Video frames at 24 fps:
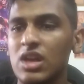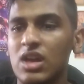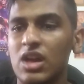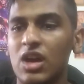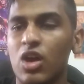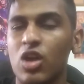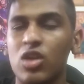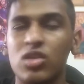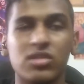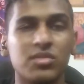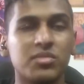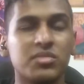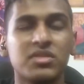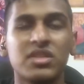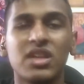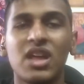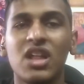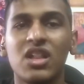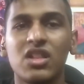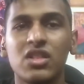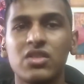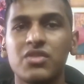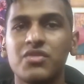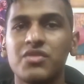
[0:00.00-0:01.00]
on
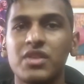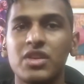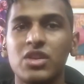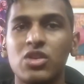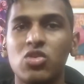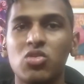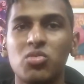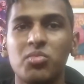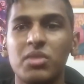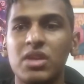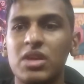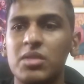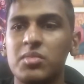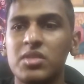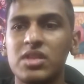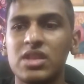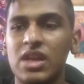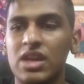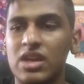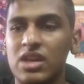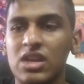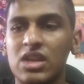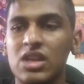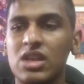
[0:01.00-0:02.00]
himself. Maybe
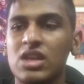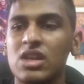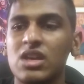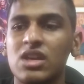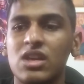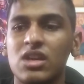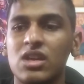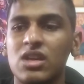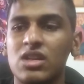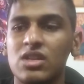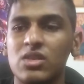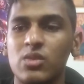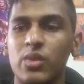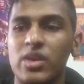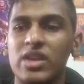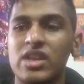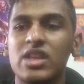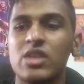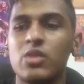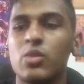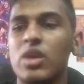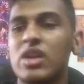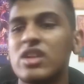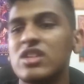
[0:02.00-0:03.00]
like when
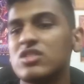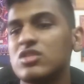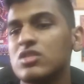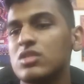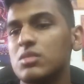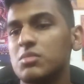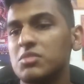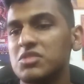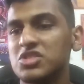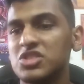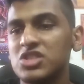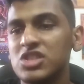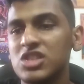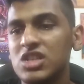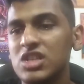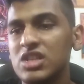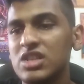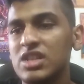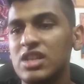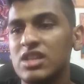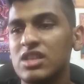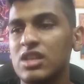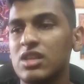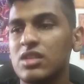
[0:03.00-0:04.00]
he went into the
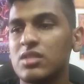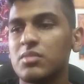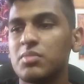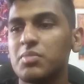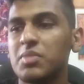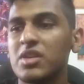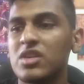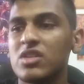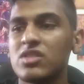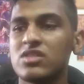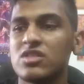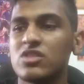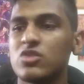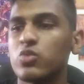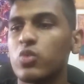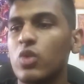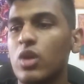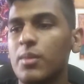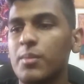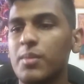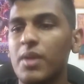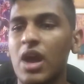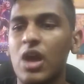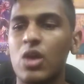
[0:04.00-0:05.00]
machine, and then because he
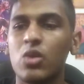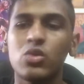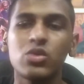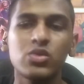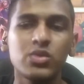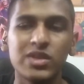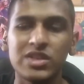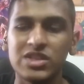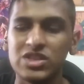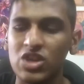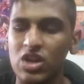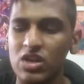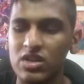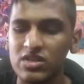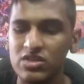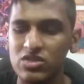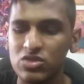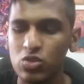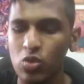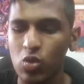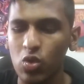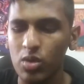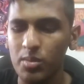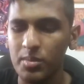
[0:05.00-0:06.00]
swapped powers with Johnny
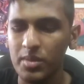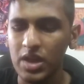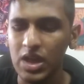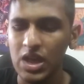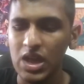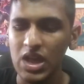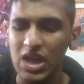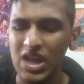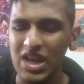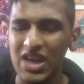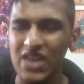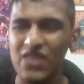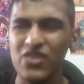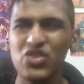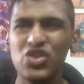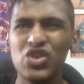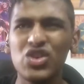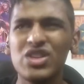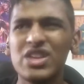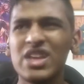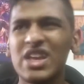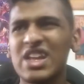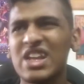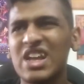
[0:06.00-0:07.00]
Storm. Even
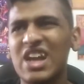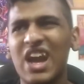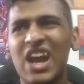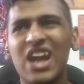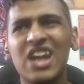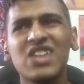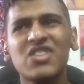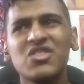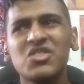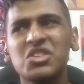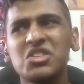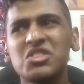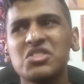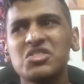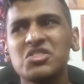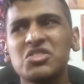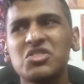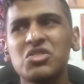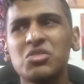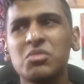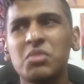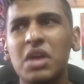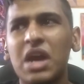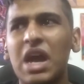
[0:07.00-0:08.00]
though that kind of looks
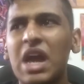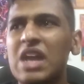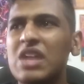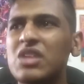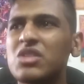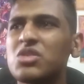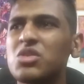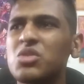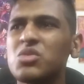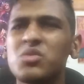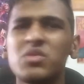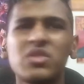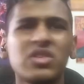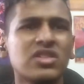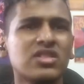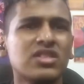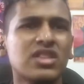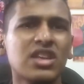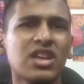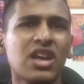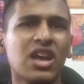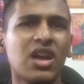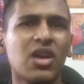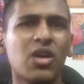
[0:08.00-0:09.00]
cool, but I don't really
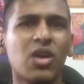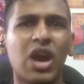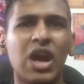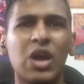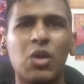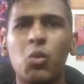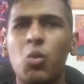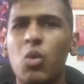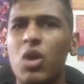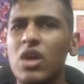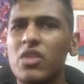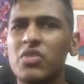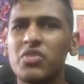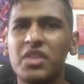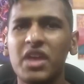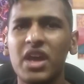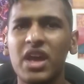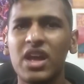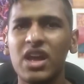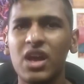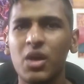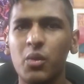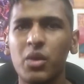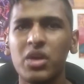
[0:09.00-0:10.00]
think I want
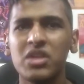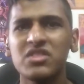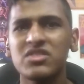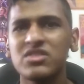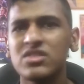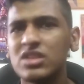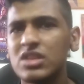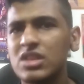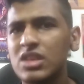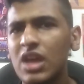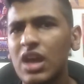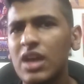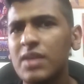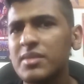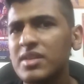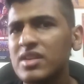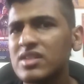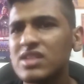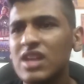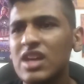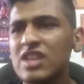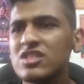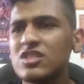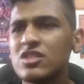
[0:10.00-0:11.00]
that. I want to see that
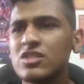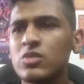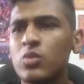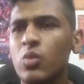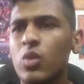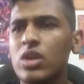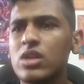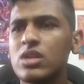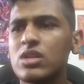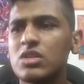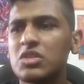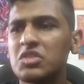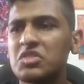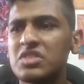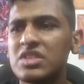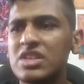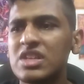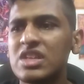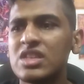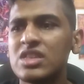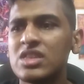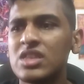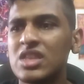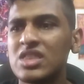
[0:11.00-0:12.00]
because I just want to
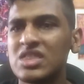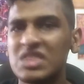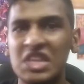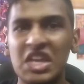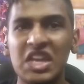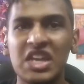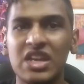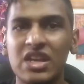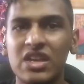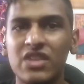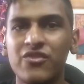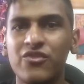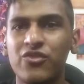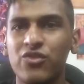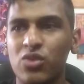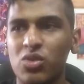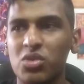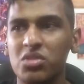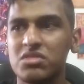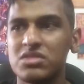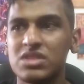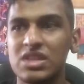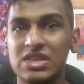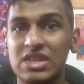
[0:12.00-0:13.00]
see the Thing
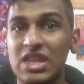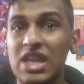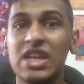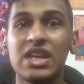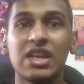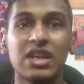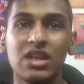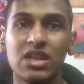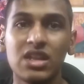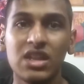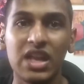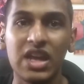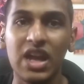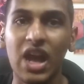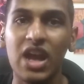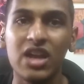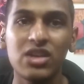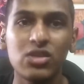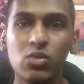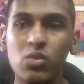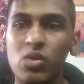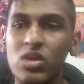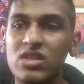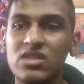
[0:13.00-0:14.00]
for the Thing. Like I
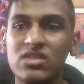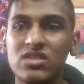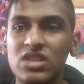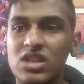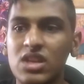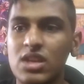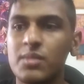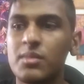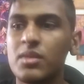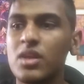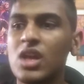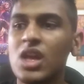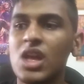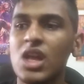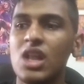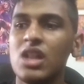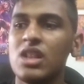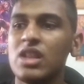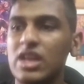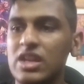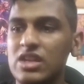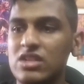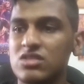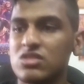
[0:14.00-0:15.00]
don't want to see him
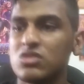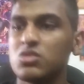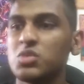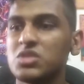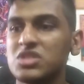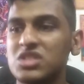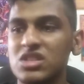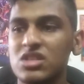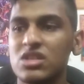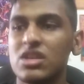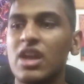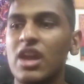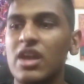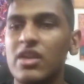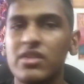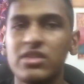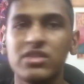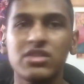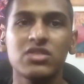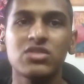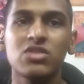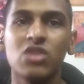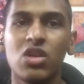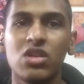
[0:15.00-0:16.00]
like switching
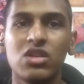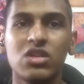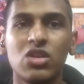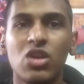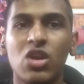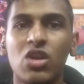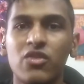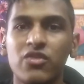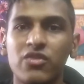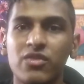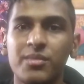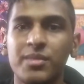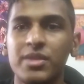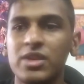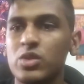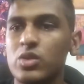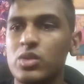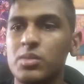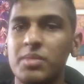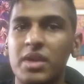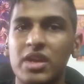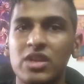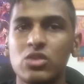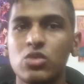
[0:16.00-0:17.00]
characters on and off
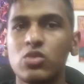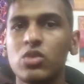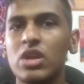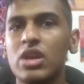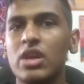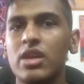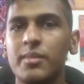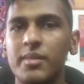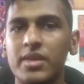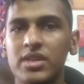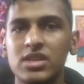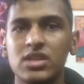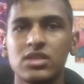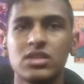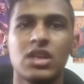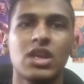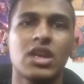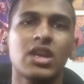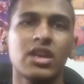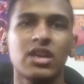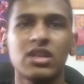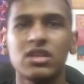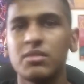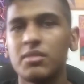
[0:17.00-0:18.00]
between Ben Grimm and the
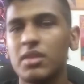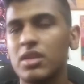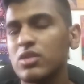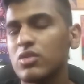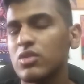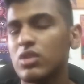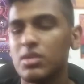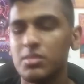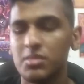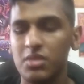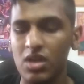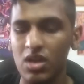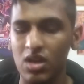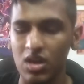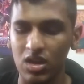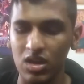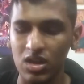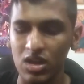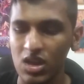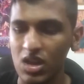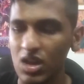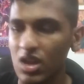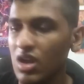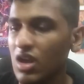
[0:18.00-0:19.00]
Thing and the Ben Grimm now.
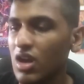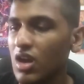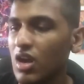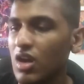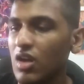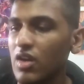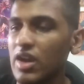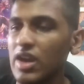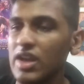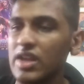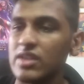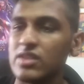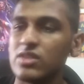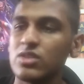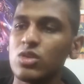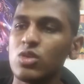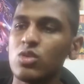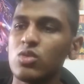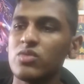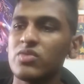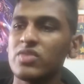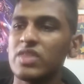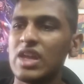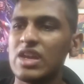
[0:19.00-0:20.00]
Alright,
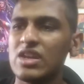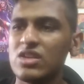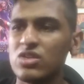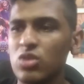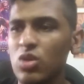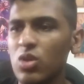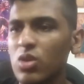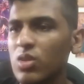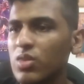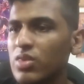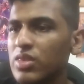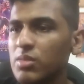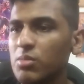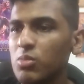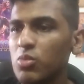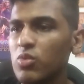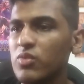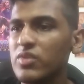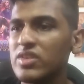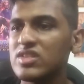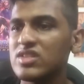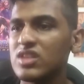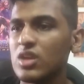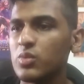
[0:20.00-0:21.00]
so that's all the
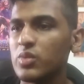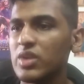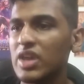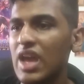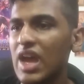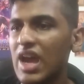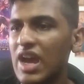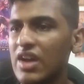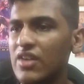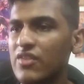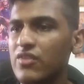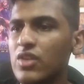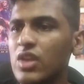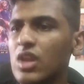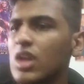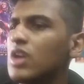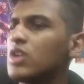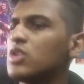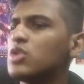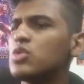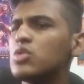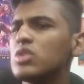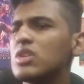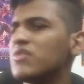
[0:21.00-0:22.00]
movies that we have.
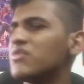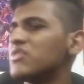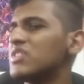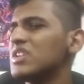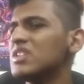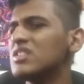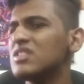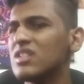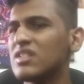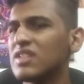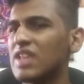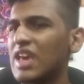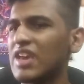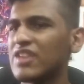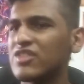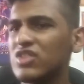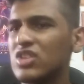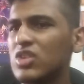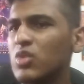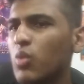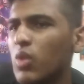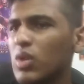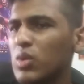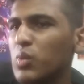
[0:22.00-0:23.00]
Dude, if this is
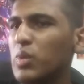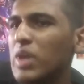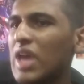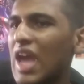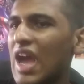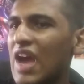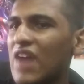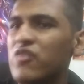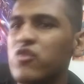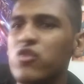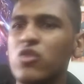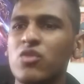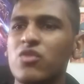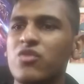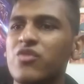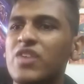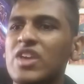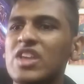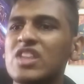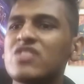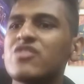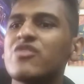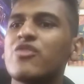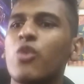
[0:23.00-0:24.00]
actually what we have for
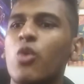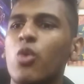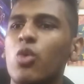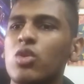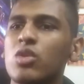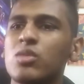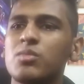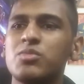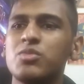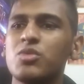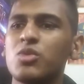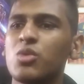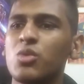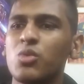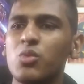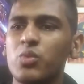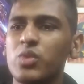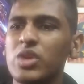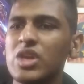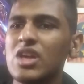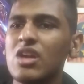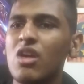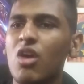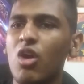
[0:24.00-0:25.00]
Phase 4, bro,
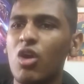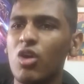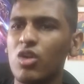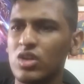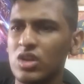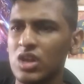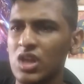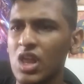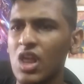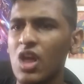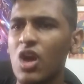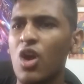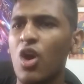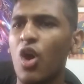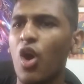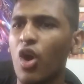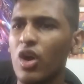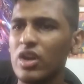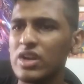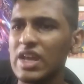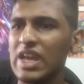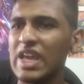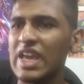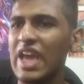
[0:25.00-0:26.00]
we are
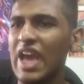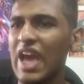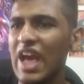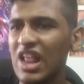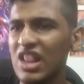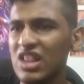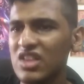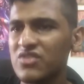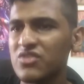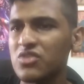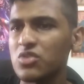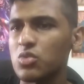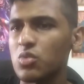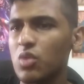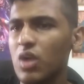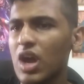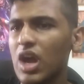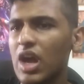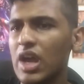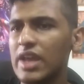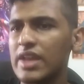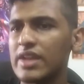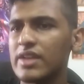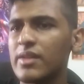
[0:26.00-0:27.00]
on a hell of a
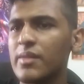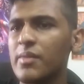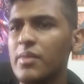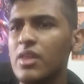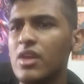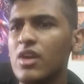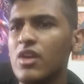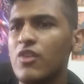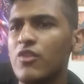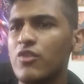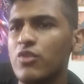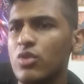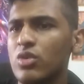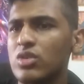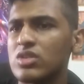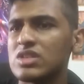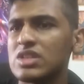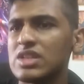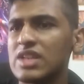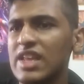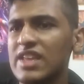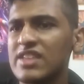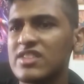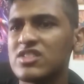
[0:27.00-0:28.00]
ride for
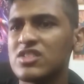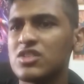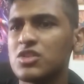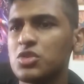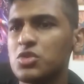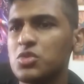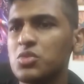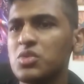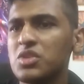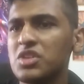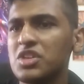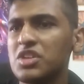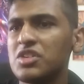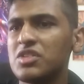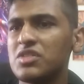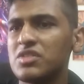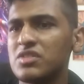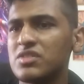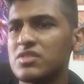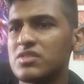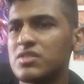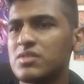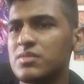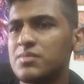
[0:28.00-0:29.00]
the next 2
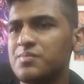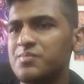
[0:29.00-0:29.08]
years.